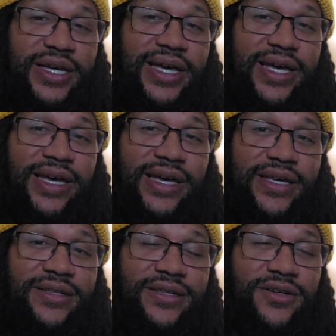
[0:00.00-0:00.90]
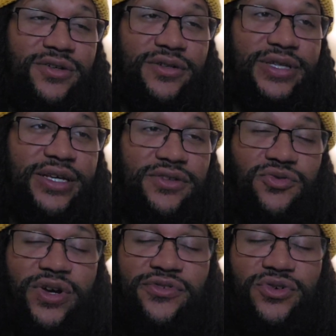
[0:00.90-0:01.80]
And the
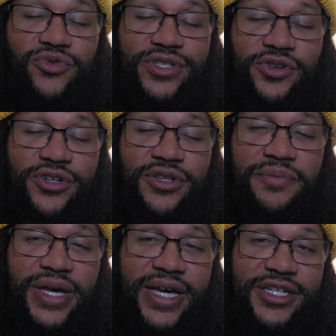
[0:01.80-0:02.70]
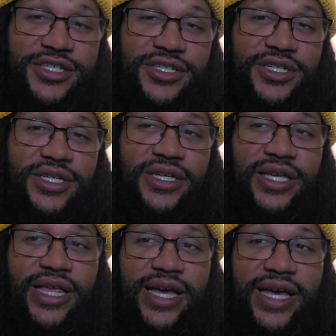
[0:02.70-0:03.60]
referee restarted the match.
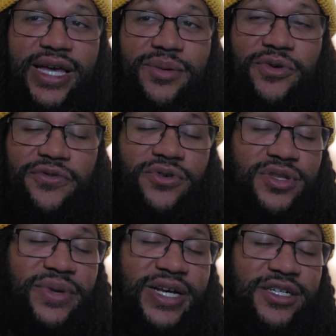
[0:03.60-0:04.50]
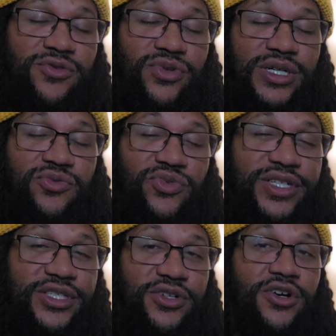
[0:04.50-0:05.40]
And before the match could really
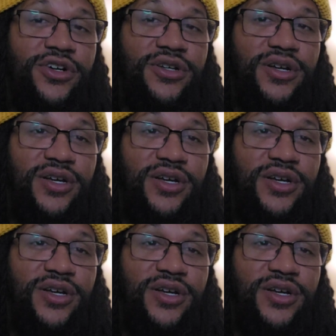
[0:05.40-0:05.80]
restart,